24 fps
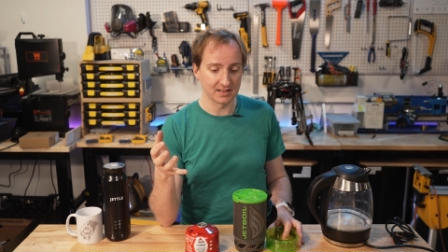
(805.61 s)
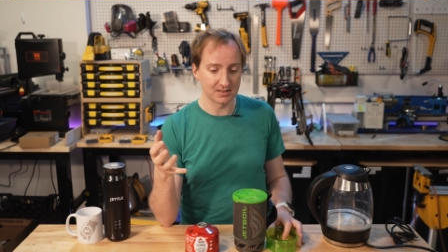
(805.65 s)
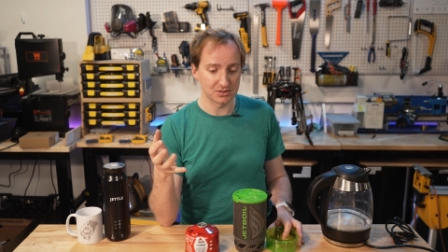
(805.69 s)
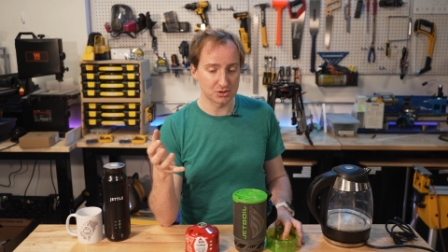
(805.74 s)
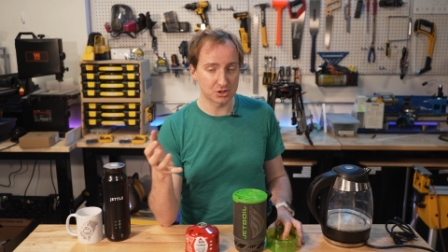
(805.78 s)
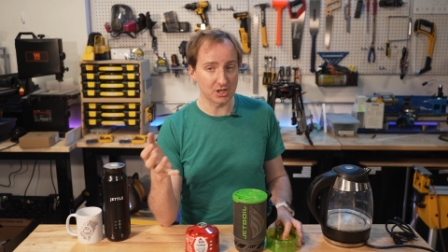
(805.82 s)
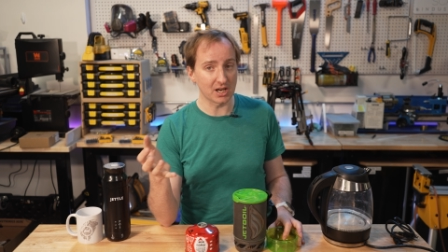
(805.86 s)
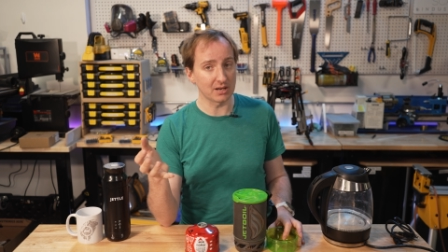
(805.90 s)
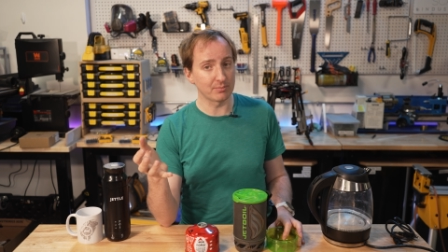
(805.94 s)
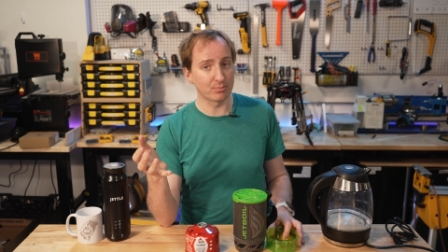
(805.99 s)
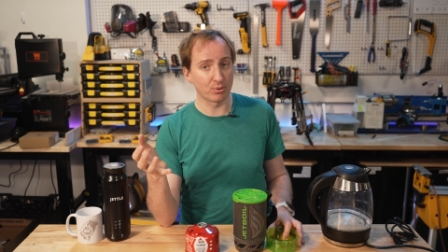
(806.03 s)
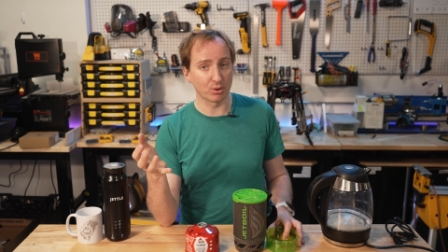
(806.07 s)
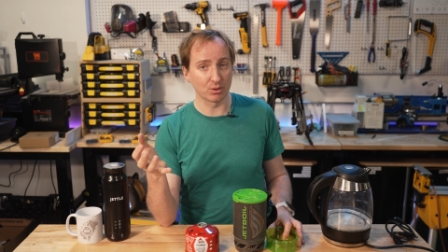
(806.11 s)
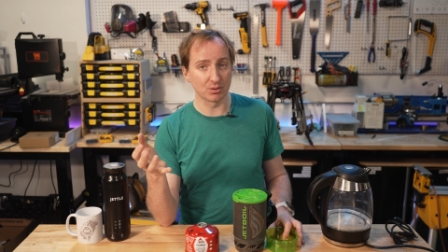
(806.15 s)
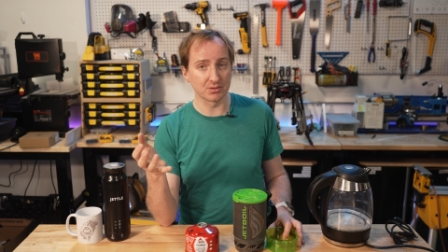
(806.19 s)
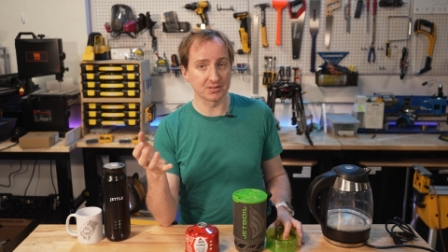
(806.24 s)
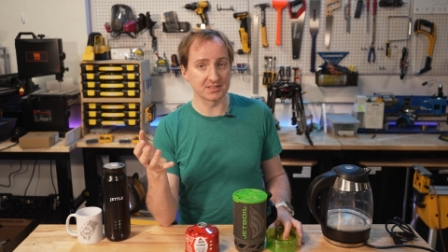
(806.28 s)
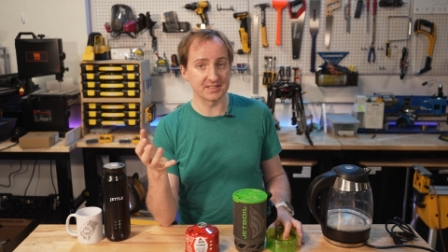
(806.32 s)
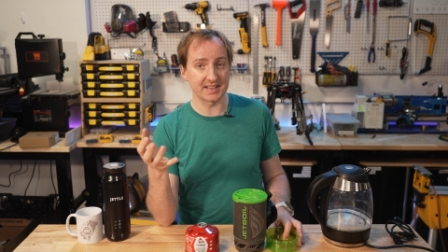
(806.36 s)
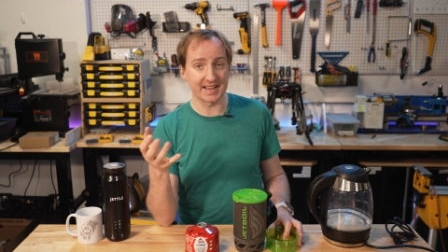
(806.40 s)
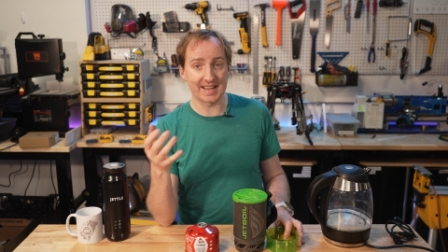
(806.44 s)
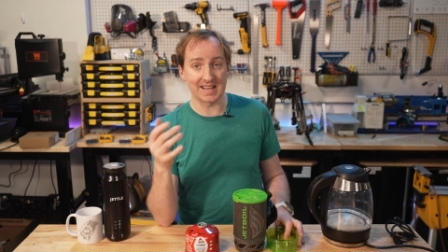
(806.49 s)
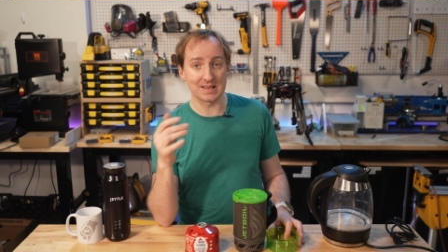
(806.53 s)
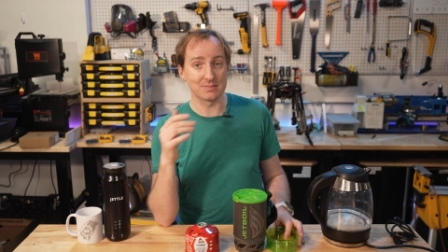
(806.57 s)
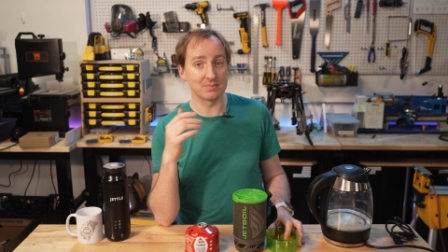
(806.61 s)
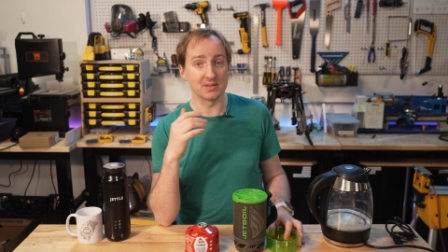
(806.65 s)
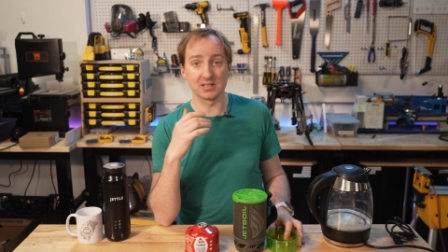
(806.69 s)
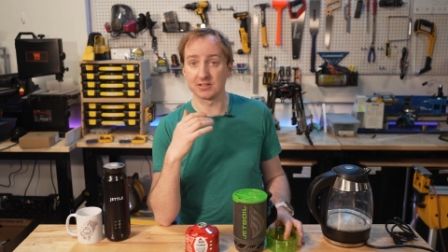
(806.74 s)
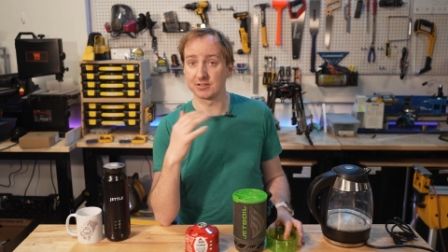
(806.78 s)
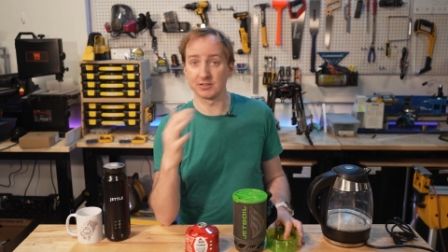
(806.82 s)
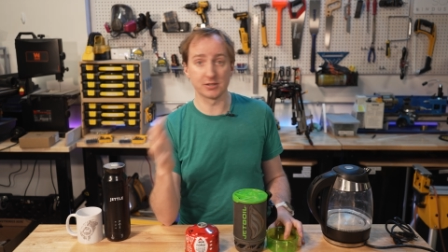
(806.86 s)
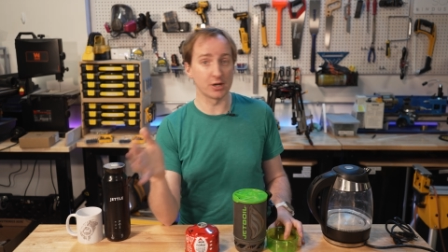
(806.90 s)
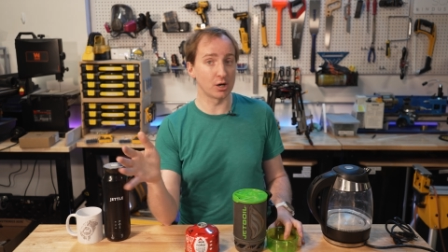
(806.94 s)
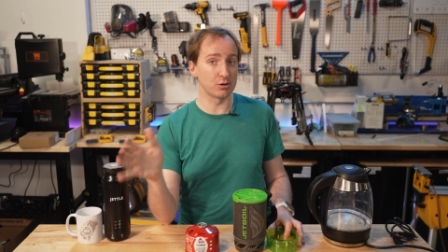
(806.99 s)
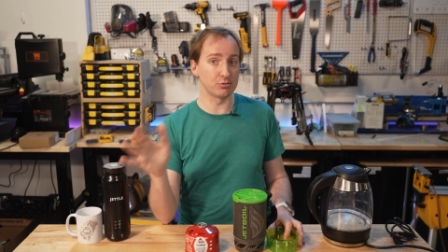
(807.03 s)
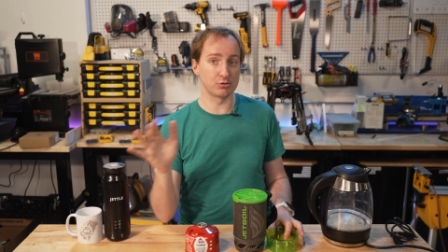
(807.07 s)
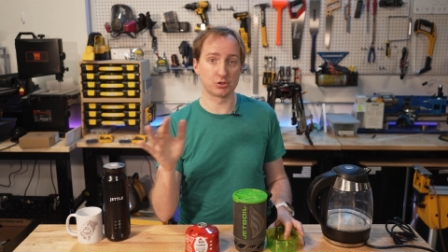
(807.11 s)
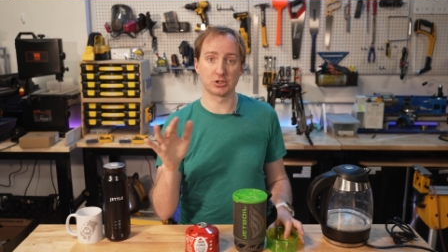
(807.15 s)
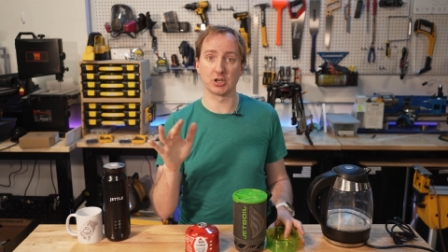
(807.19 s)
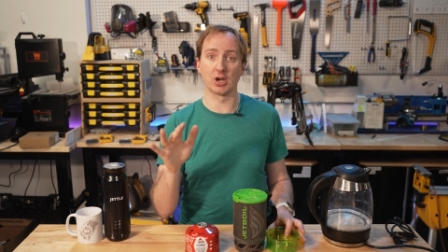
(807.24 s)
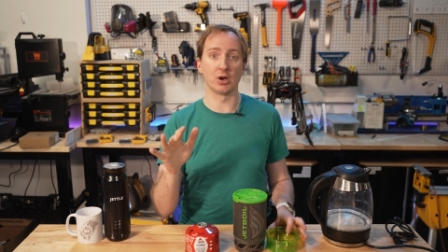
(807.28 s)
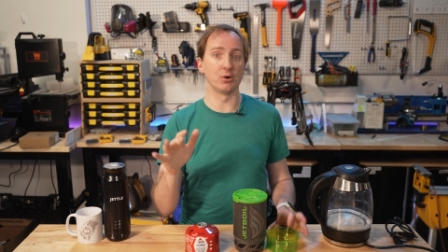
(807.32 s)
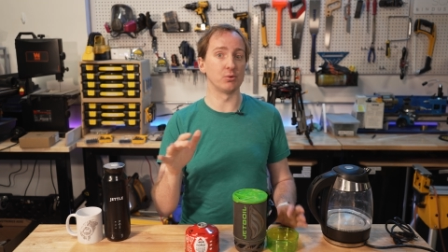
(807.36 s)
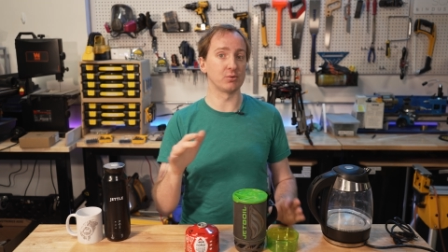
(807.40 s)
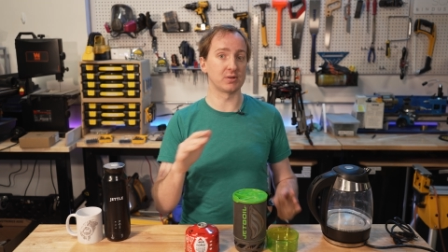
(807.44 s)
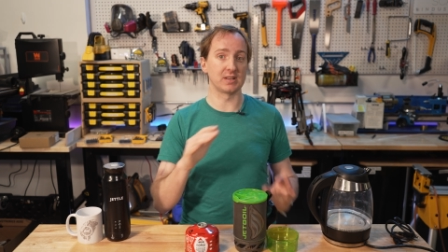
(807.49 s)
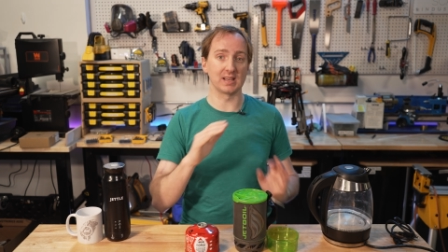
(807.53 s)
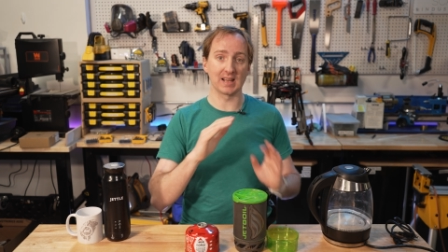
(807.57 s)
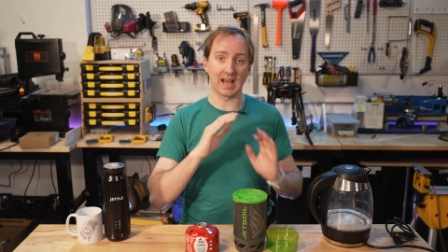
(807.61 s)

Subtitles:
jet boil's name is no joke.